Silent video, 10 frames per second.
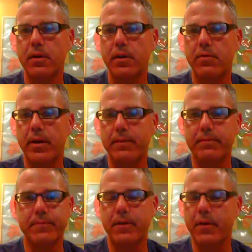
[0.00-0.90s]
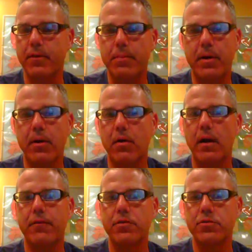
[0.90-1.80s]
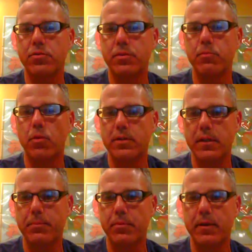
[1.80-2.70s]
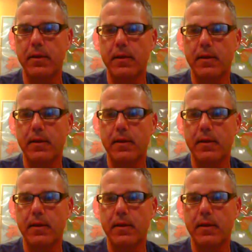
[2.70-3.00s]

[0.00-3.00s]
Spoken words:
and write another paragraph or 2 more deeply.